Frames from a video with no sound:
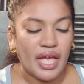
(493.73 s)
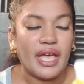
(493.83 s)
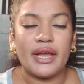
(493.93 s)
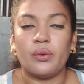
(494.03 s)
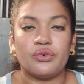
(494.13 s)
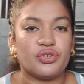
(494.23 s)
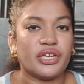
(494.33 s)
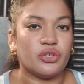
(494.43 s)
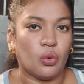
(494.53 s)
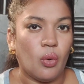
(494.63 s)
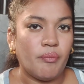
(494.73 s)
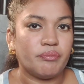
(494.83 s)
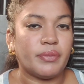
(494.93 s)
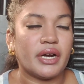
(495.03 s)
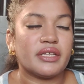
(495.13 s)
I, I don't really know
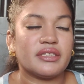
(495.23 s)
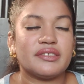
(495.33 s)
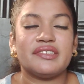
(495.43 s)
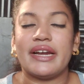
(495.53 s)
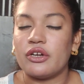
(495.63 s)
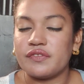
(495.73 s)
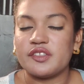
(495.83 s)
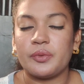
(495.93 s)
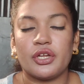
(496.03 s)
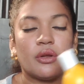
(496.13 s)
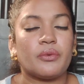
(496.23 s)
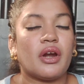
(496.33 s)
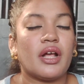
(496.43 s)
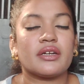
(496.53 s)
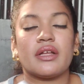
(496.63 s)
but the scent of this particular
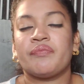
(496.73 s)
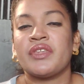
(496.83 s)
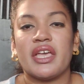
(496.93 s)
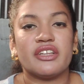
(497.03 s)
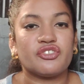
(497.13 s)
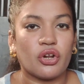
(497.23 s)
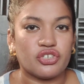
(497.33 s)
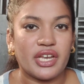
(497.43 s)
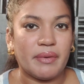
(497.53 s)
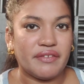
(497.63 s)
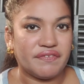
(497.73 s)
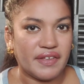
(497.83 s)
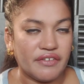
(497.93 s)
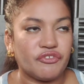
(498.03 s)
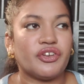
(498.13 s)
product is not really my
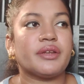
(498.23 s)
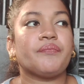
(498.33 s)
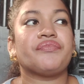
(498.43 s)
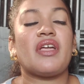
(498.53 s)
favorite